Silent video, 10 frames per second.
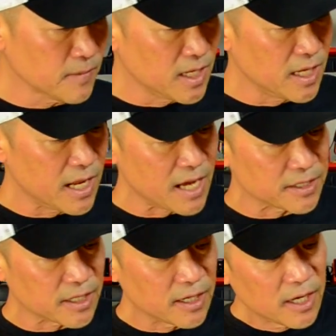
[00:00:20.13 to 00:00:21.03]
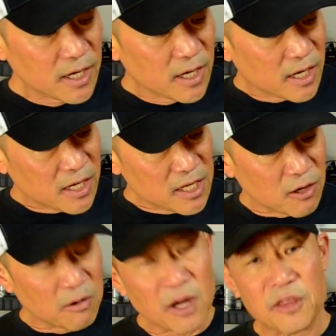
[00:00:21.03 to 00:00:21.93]
It has a
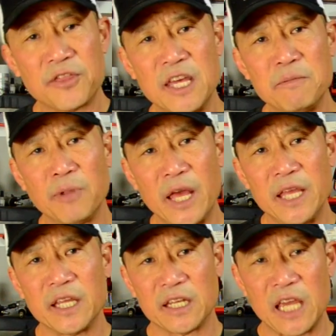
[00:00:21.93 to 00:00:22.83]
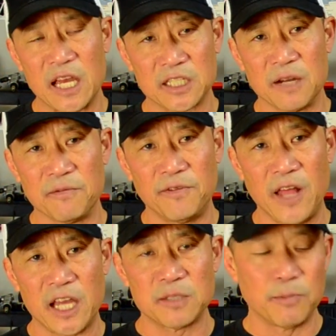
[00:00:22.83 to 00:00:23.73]
thin blade that has some flex,